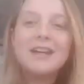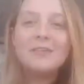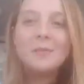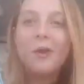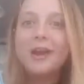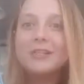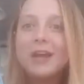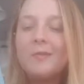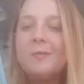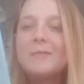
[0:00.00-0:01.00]
Terry
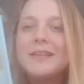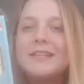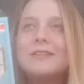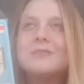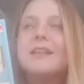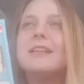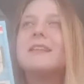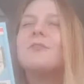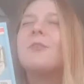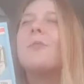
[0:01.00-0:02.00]
Pratchett. I've been meaning to read
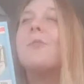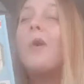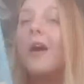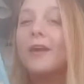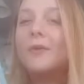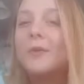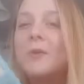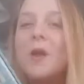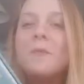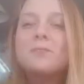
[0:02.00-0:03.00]
this for a
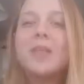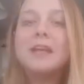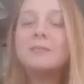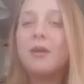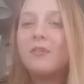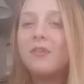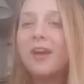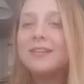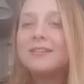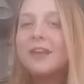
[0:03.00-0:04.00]
while. It's my
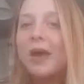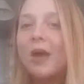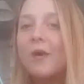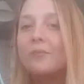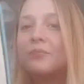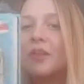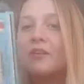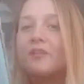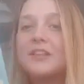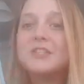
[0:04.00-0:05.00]
first
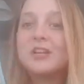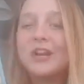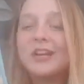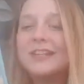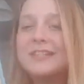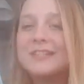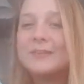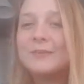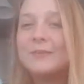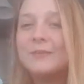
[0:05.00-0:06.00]
venture
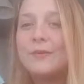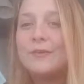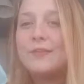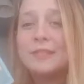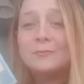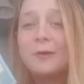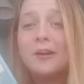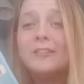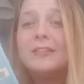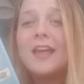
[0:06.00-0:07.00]
into
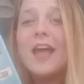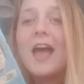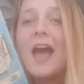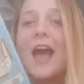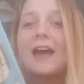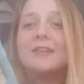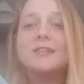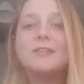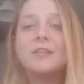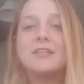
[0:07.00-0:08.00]
Discworld, and
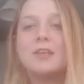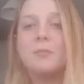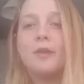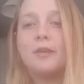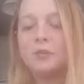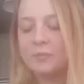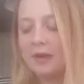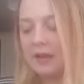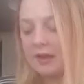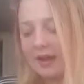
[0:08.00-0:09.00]
I started it on my lunch
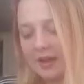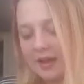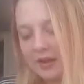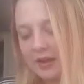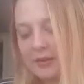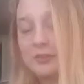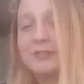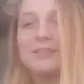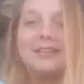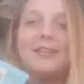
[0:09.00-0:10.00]
break earlier and I only
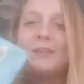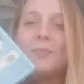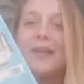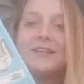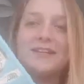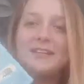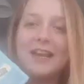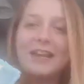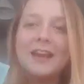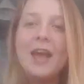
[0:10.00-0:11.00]
got to page
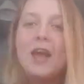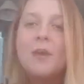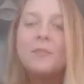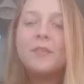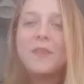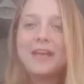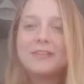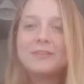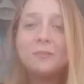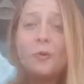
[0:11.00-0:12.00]
18, but
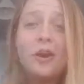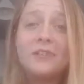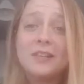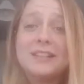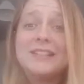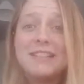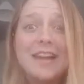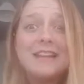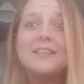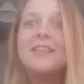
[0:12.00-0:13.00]
that's what I've done today.